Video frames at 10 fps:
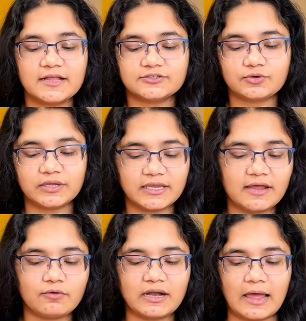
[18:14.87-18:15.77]
So here
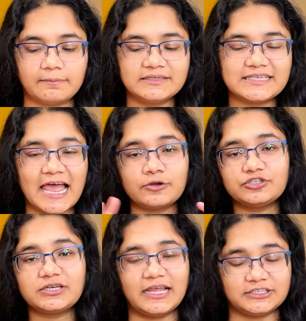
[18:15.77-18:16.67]
what happens,
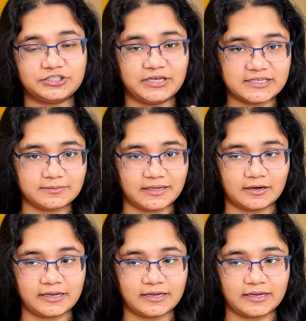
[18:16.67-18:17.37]
halogen exchange method,